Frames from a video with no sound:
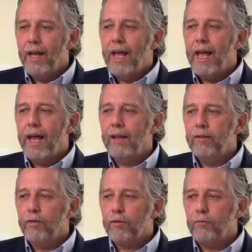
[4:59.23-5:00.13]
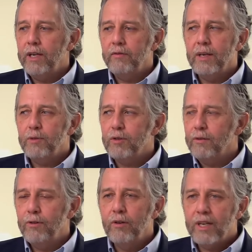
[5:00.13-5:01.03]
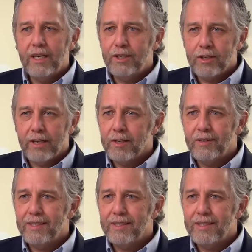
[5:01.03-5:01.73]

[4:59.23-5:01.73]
And the three of them sort of look at each other and